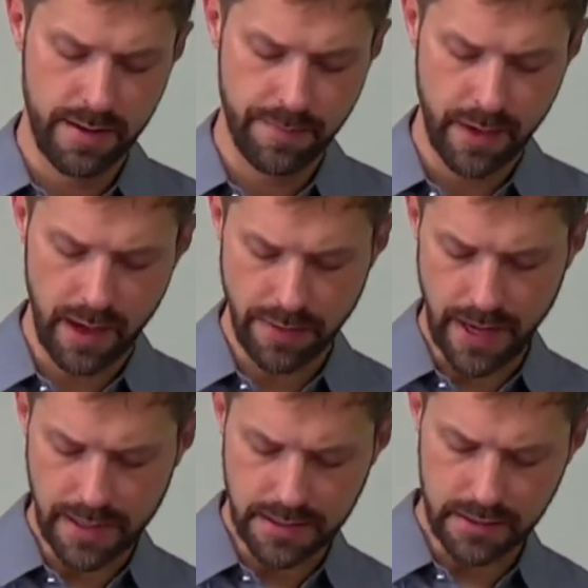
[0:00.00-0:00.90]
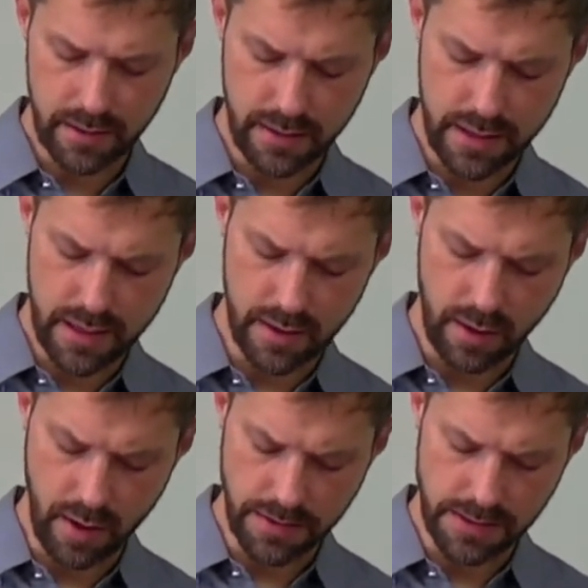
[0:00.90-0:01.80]
And that is the
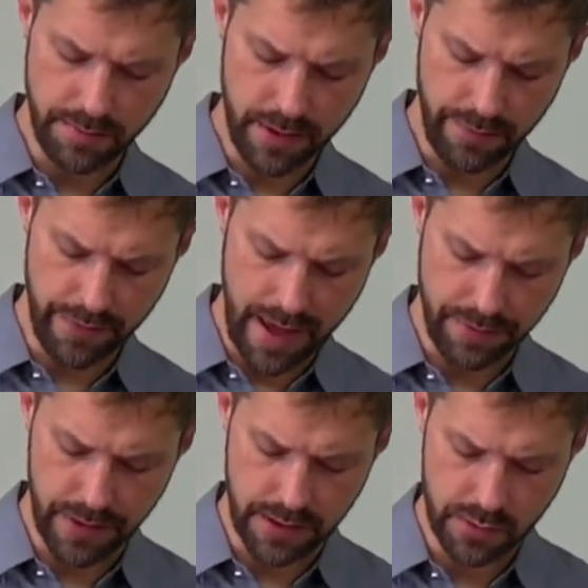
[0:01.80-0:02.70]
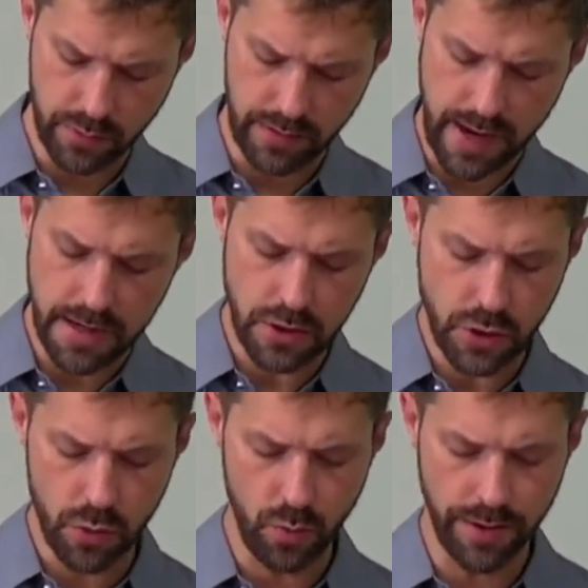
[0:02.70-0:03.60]
concept of ethics related
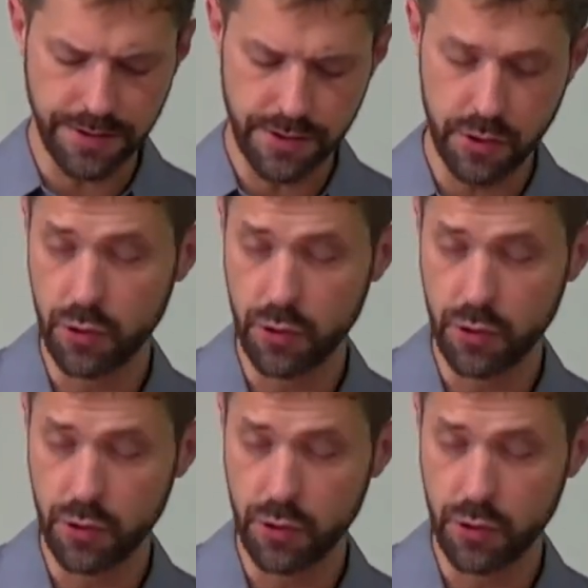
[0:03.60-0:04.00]
to what is